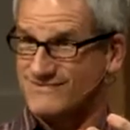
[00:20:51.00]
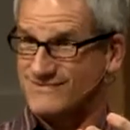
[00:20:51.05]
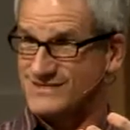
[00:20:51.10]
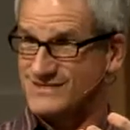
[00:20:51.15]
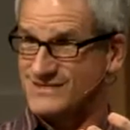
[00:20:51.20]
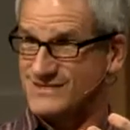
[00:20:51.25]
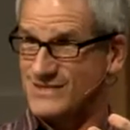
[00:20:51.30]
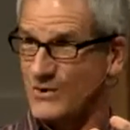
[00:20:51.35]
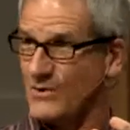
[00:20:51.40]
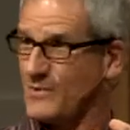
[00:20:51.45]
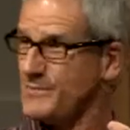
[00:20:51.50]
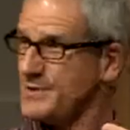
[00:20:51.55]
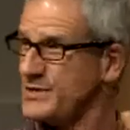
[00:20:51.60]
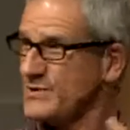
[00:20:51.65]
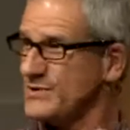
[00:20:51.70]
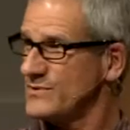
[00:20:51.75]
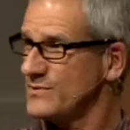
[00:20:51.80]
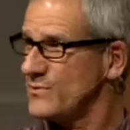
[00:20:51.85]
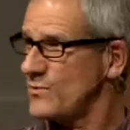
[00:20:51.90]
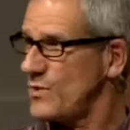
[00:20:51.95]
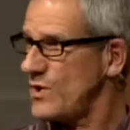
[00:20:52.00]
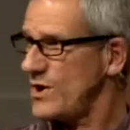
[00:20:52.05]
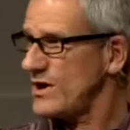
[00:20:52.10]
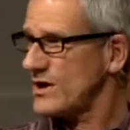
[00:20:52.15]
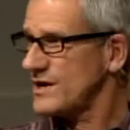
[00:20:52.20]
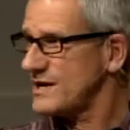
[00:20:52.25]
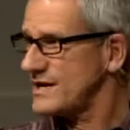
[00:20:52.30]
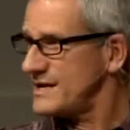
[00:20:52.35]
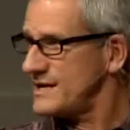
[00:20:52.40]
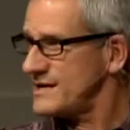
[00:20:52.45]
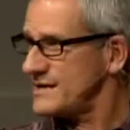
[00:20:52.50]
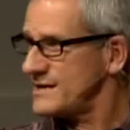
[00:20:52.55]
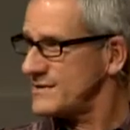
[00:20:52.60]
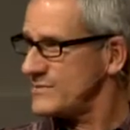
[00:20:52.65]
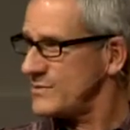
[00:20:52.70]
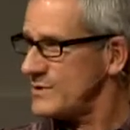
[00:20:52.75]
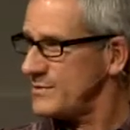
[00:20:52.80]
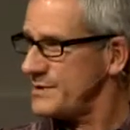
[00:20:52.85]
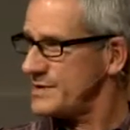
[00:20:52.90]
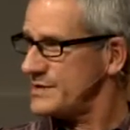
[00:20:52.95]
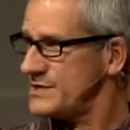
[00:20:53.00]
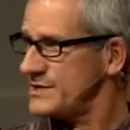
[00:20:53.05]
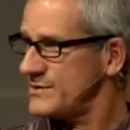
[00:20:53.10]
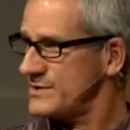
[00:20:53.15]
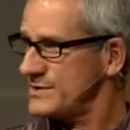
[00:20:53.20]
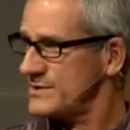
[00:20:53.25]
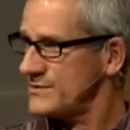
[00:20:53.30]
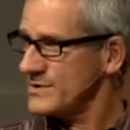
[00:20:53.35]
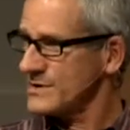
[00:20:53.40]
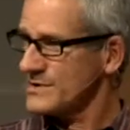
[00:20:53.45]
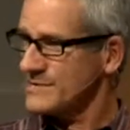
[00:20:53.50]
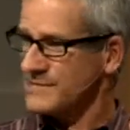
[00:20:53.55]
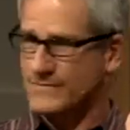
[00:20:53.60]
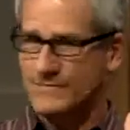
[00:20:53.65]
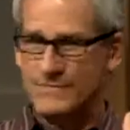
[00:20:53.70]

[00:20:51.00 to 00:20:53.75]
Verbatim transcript: you know, we'll be doing work and we'll be doing, we'll